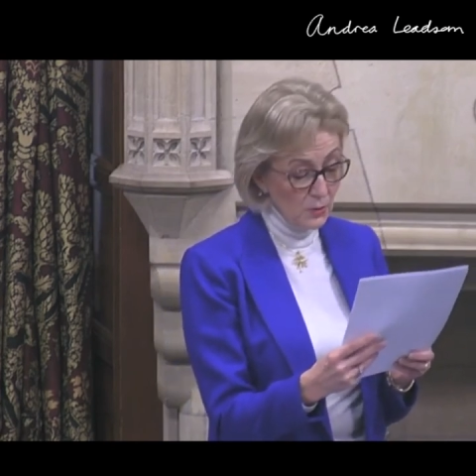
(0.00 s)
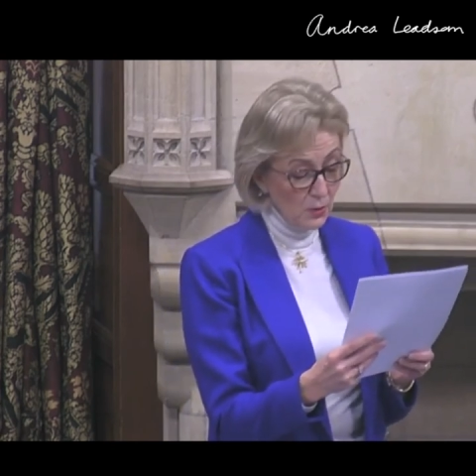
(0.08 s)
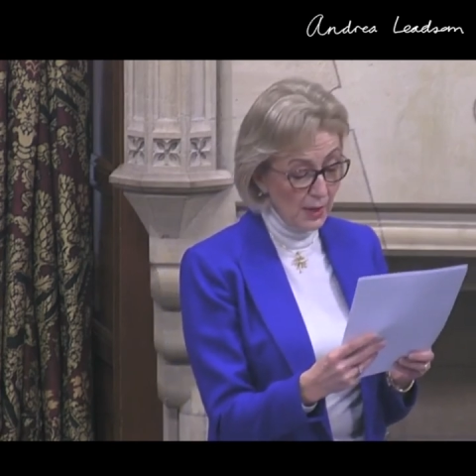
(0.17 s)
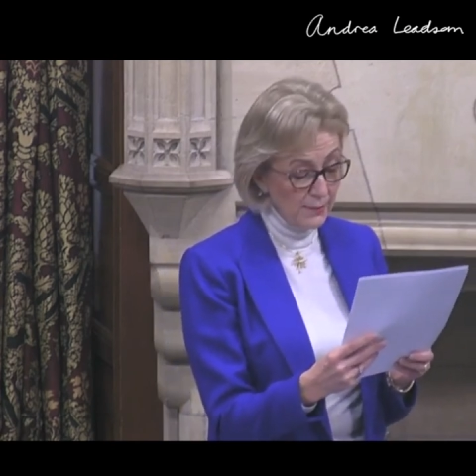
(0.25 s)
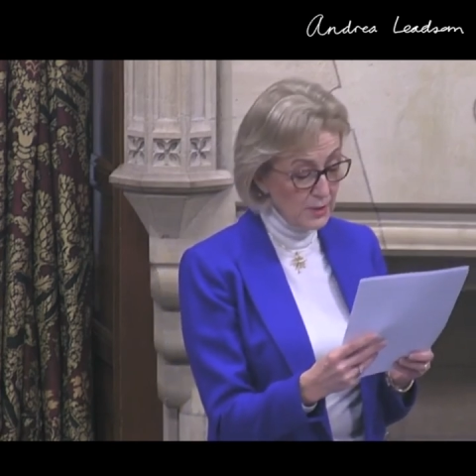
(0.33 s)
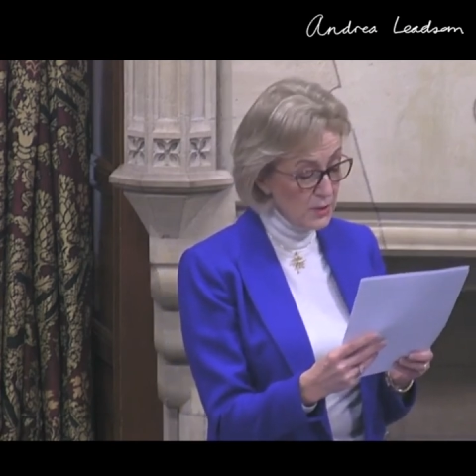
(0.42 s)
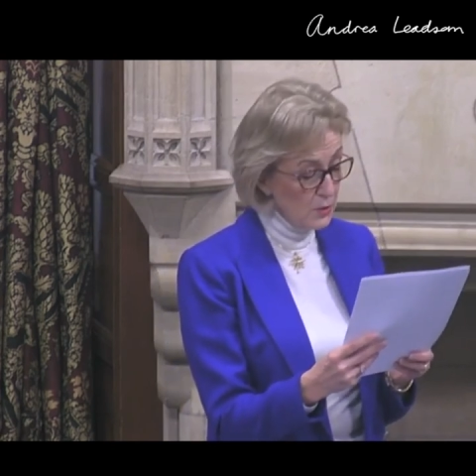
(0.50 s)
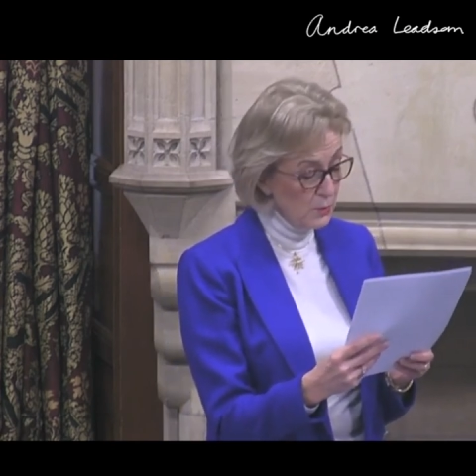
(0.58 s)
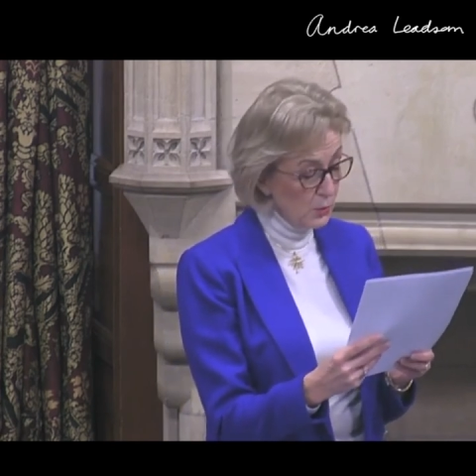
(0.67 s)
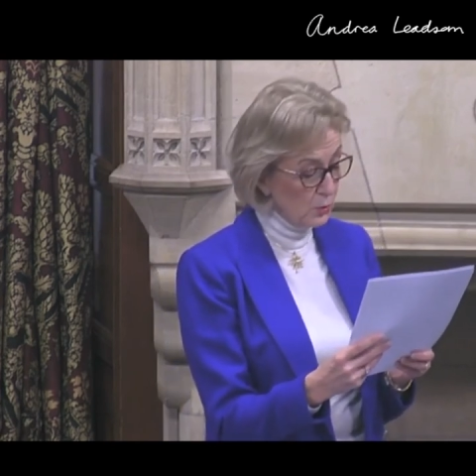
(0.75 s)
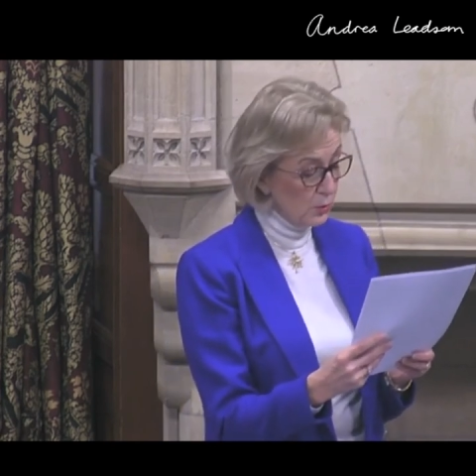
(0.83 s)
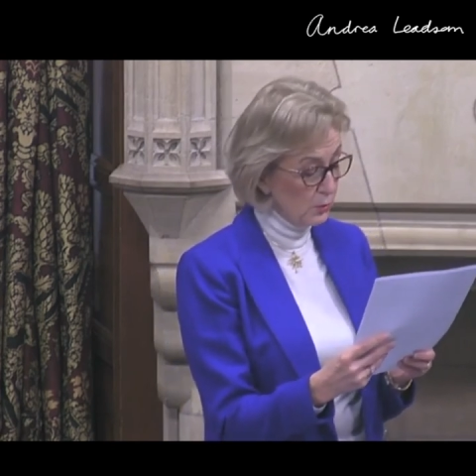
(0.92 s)
or have a Zoom
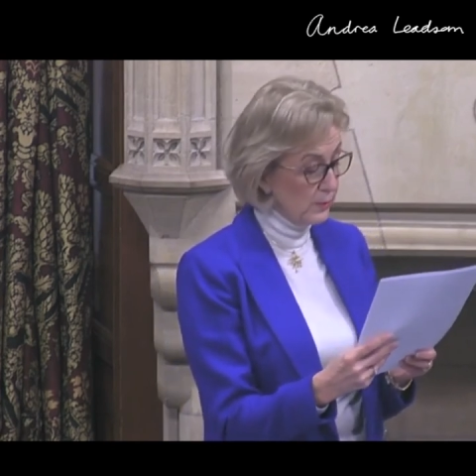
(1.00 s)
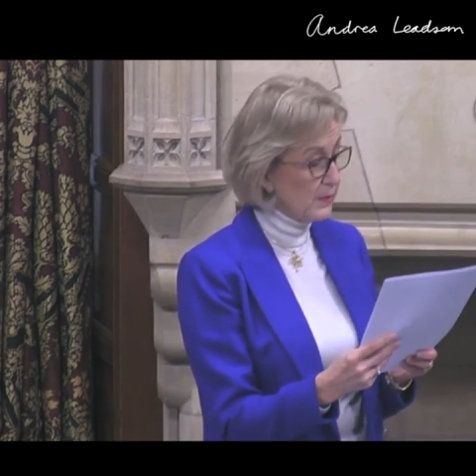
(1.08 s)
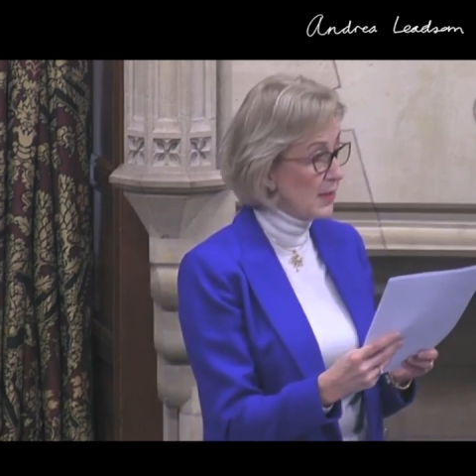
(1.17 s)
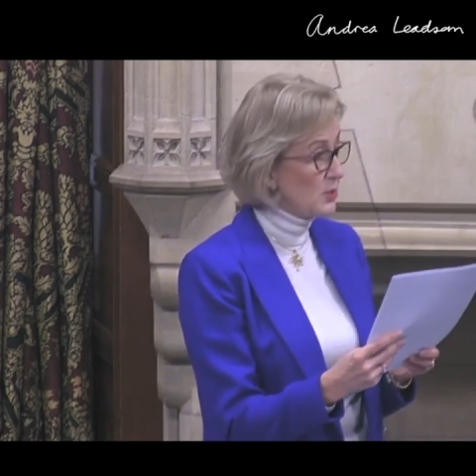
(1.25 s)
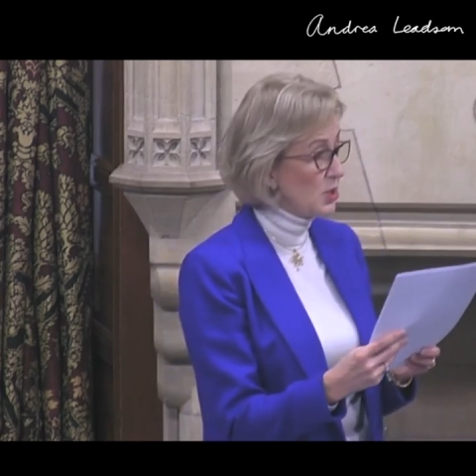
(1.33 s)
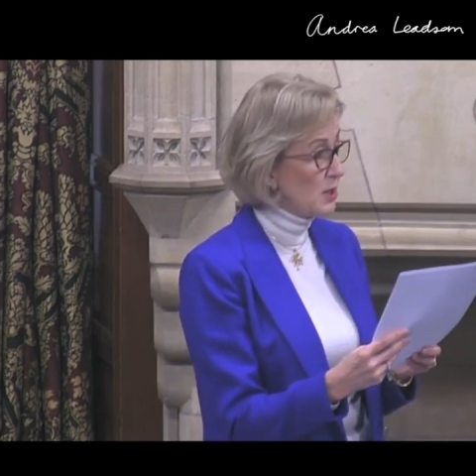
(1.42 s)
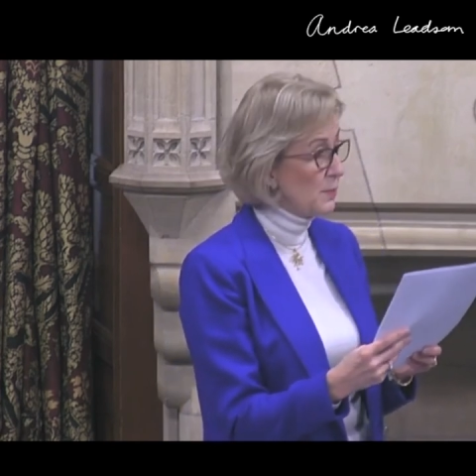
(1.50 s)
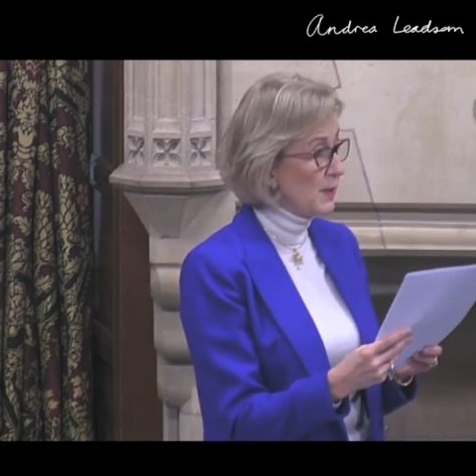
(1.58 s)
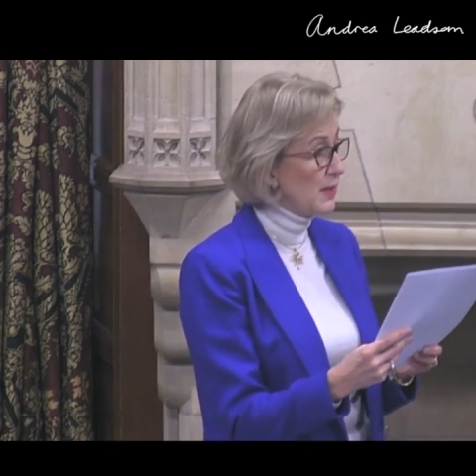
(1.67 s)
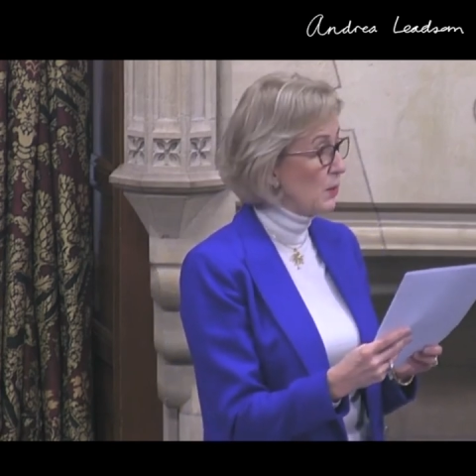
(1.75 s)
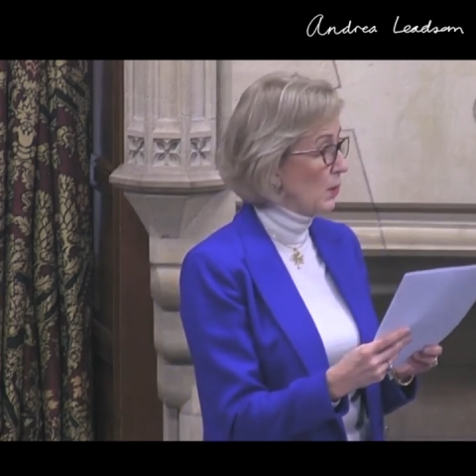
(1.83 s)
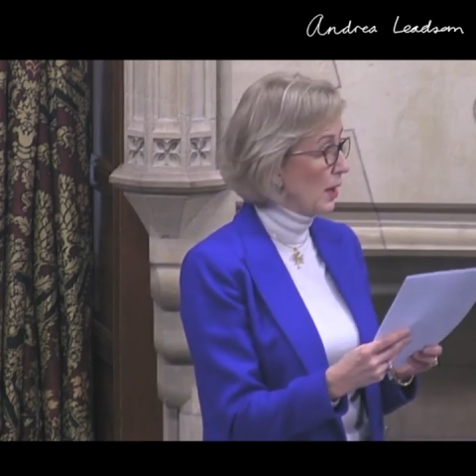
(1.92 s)
call with their
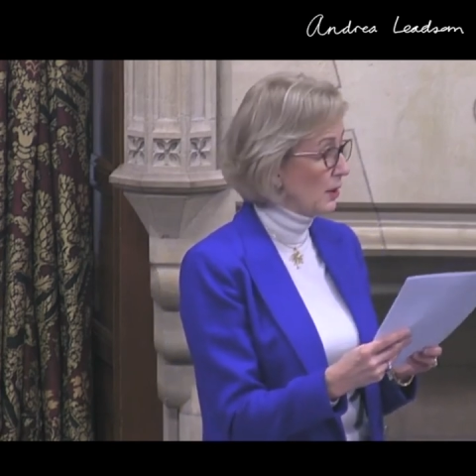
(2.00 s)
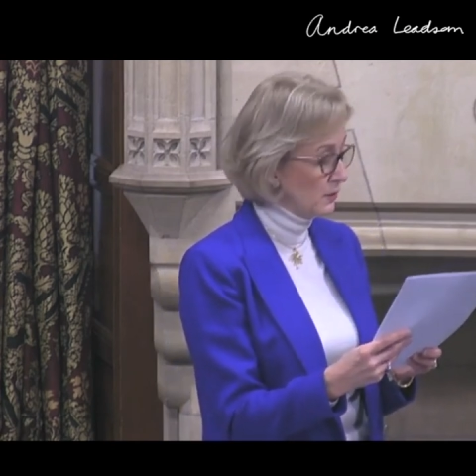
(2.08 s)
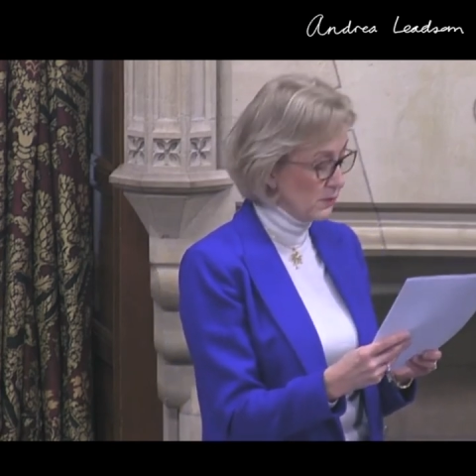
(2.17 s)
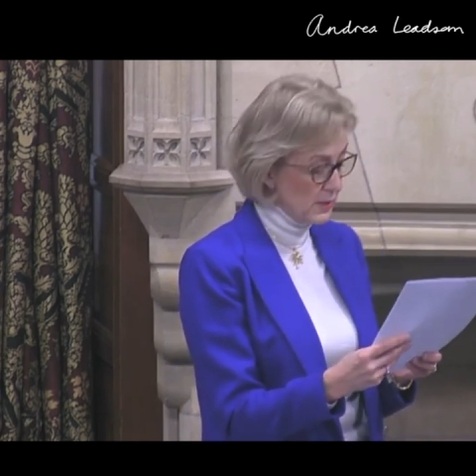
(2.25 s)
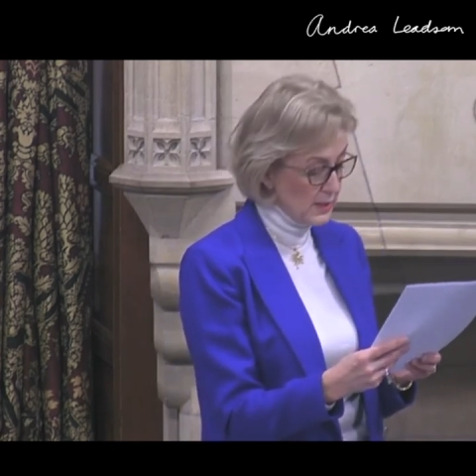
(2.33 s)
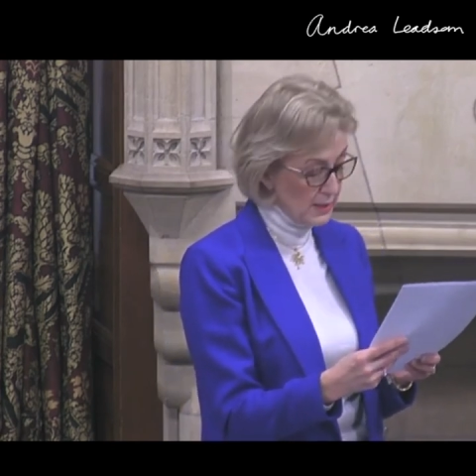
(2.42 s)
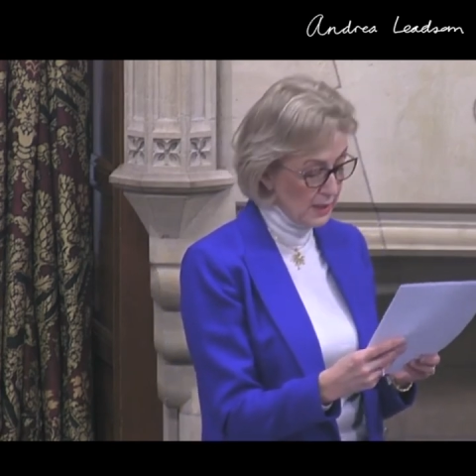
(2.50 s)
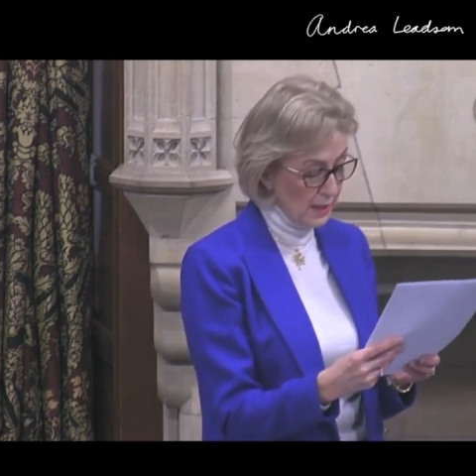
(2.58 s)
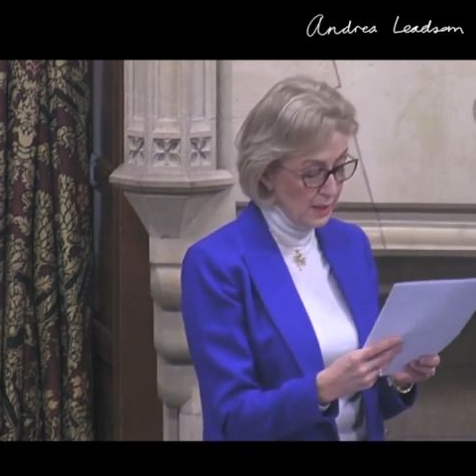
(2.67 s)
GP or health visitor